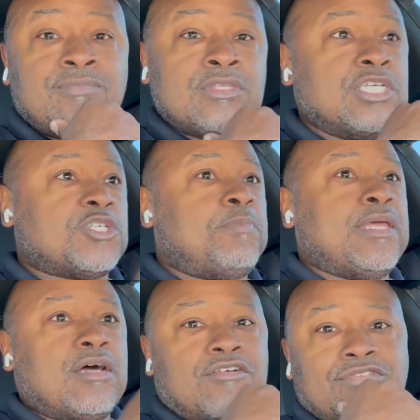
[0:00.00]
to
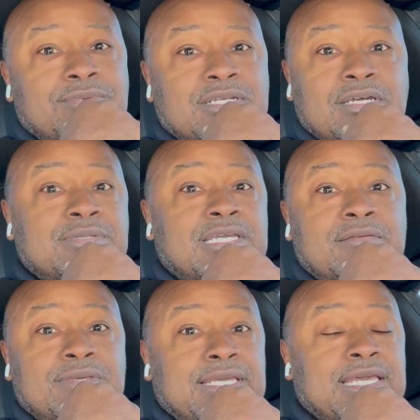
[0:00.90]
spin off from the
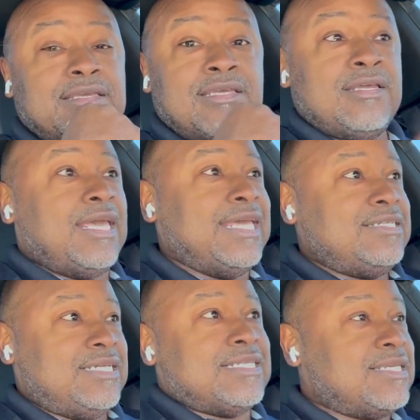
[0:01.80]
WNBA
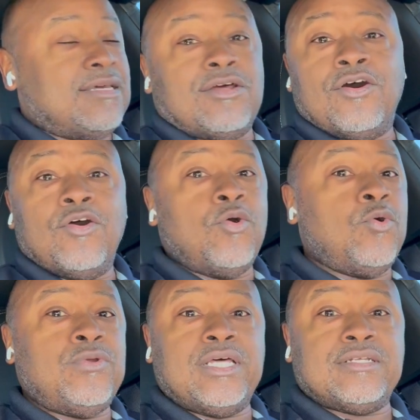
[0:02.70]
and just get a
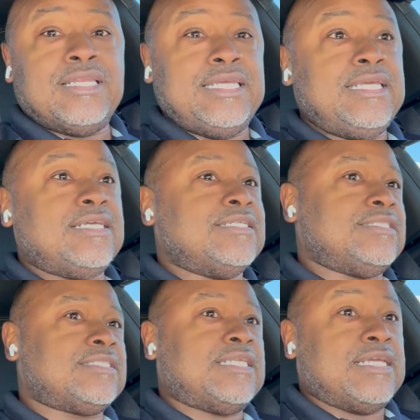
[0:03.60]
whole nother league because
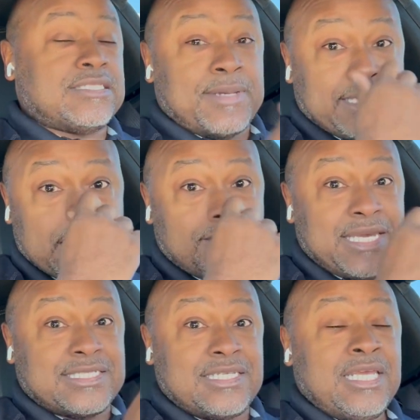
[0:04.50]
this thing is about to get
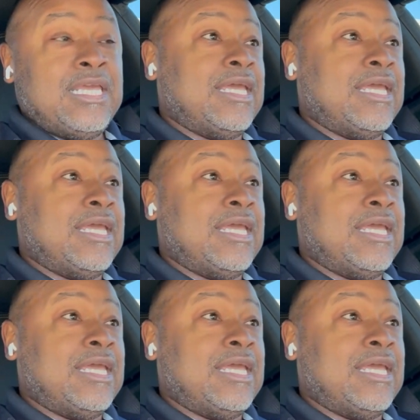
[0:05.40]
messy.